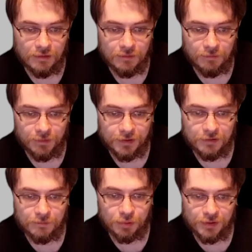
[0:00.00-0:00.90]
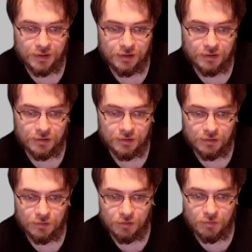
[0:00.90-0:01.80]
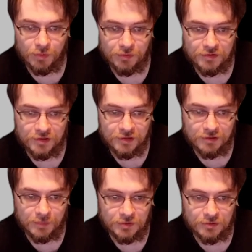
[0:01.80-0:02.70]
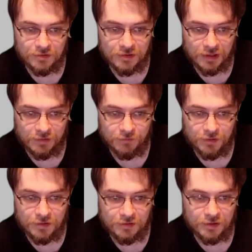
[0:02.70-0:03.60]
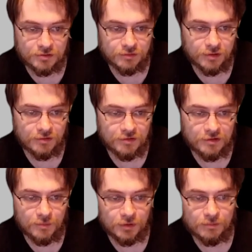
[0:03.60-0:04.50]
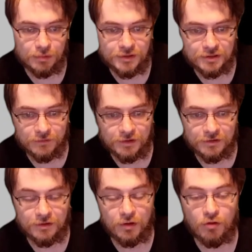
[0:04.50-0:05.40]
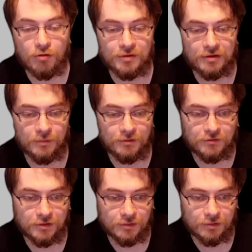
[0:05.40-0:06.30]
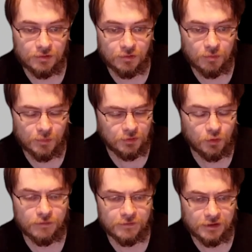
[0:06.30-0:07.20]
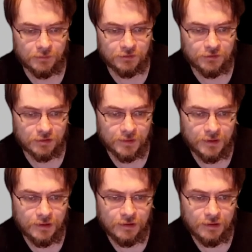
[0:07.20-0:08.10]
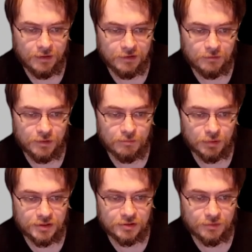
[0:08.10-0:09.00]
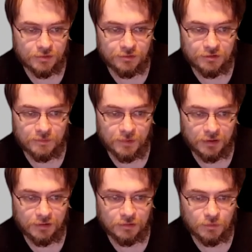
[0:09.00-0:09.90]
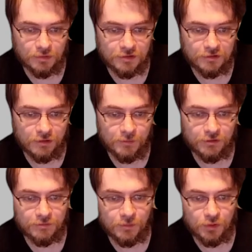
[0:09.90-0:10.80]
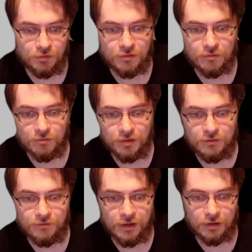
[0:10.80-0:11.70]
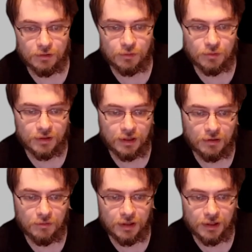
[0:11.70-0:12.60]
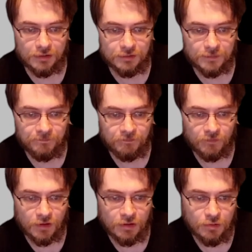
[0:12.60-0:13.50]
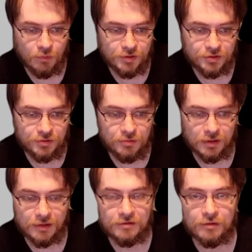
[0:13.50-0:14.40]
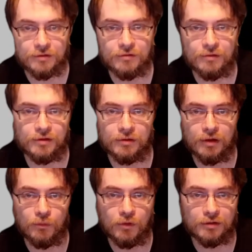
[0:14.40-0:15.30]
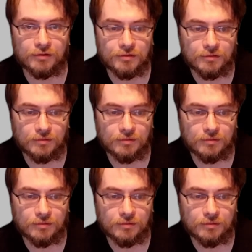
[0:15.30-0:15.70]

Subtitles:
Record-breaking global sea temperatures have recently triggered similar bleaching events in the northern hemisphere. And this week, bleaching was also spotted in the world's southernmost reef at Lord Howe Island, which too lies in Australia waters.